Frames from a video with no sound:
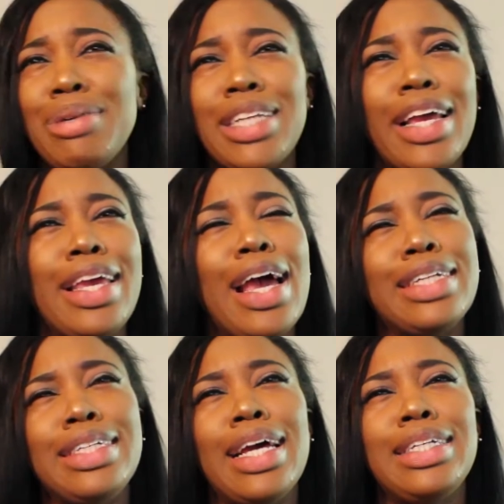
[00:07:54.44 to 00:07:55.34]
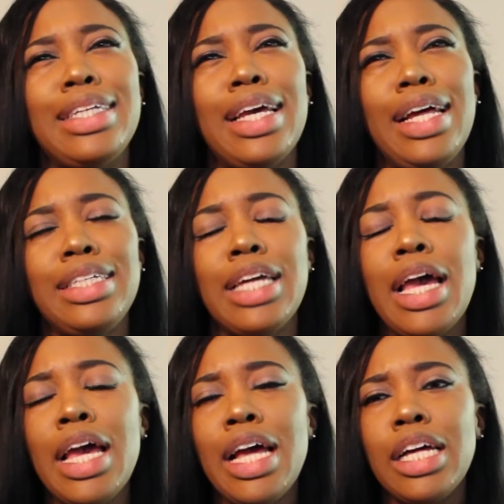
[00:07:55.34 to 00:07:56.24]
was like, yes, yes, yes.
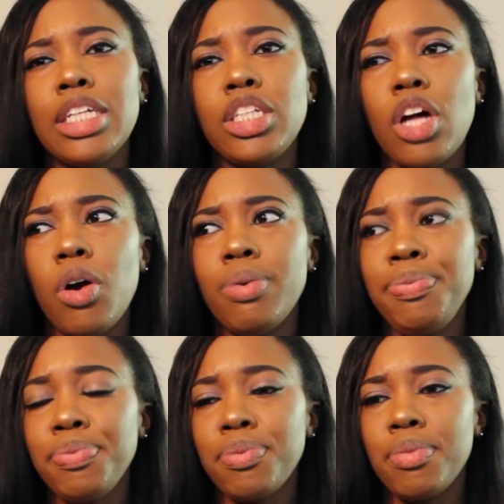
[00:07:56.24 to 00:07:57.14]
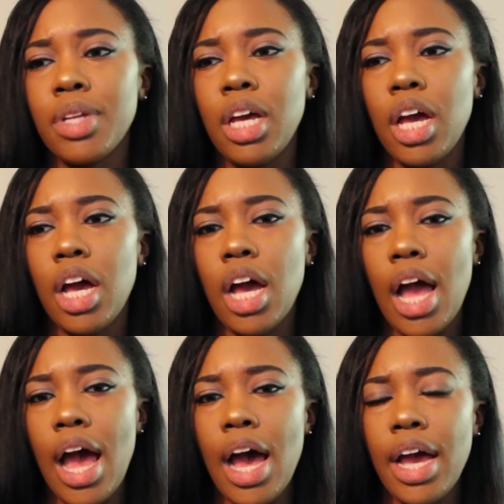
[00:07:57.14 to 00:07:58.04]
So
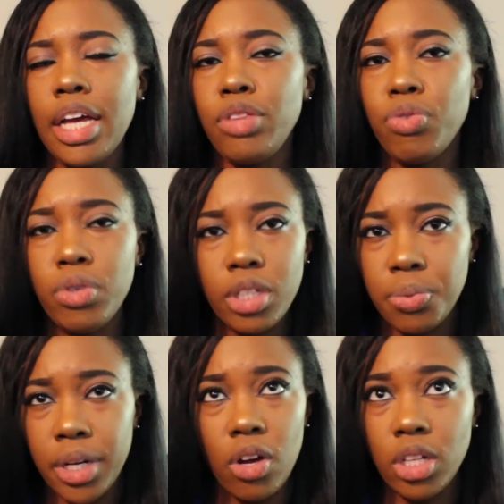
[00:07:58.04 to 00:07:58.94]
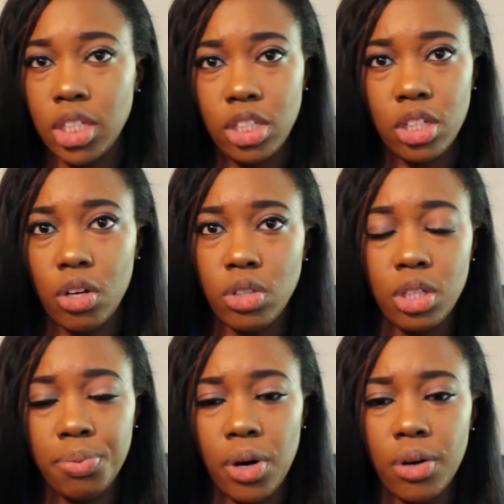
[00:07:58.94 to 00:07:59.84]
I threw this wig on just to go to
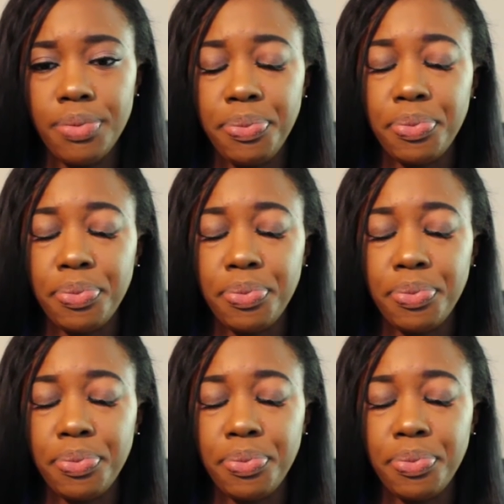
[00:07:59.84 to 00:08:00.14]
the mall.